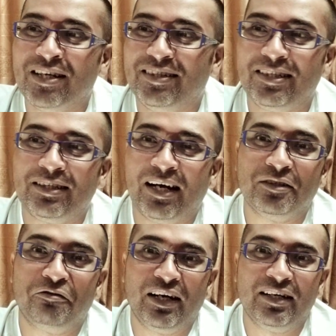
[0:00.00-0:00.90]
this
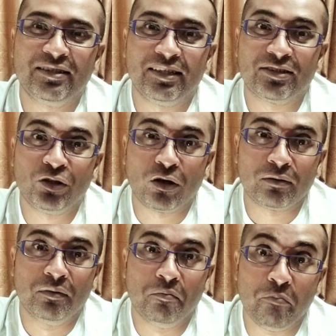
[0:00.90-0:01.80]
another fragrance it's not
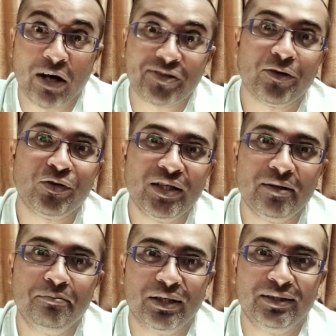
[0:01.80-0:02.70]
much out
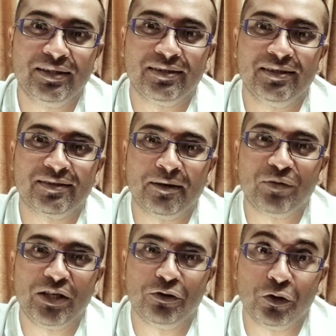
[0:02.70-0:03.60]
there but this is
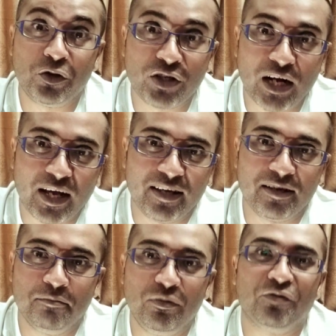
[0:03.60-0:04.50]
something you should try
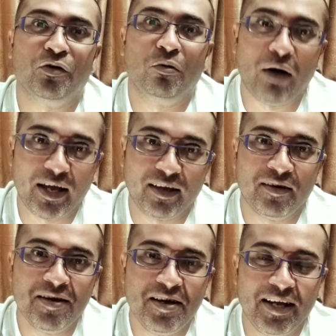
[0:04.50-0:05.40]
before buying
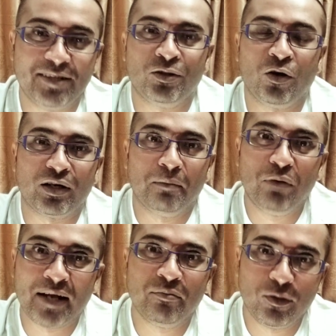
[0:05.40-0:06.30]
it's not a
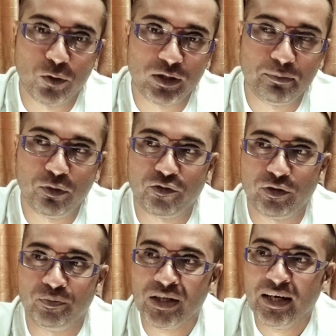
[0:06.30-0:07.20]
blind by word the
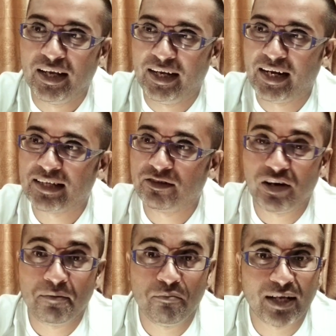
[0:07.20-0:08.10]
perfume it has a
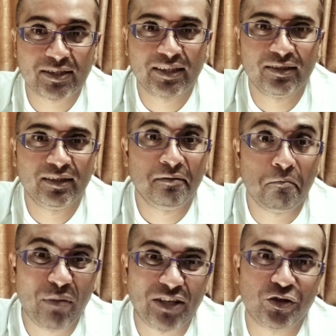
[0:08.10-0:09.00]
very masculine,
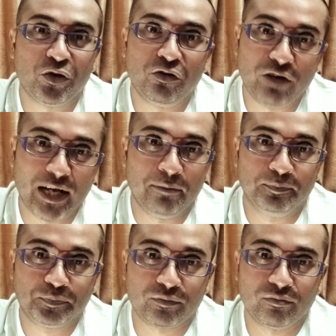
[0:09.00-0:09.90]
mature vibe.
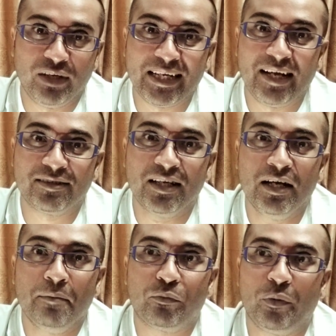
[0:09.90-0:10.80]
It has
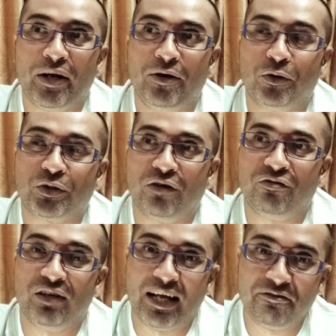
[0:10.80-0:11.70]
prominent notes
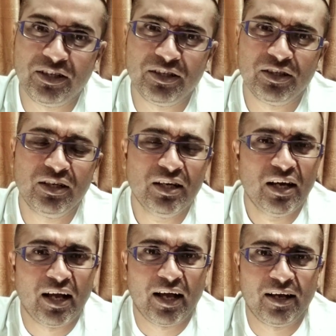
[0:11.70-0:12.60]
of lavender,
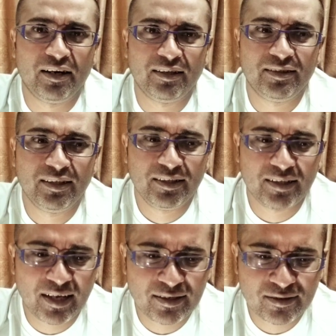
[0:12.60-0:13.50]
and I think it
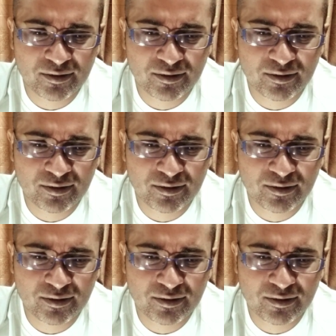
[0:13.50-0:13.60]
has.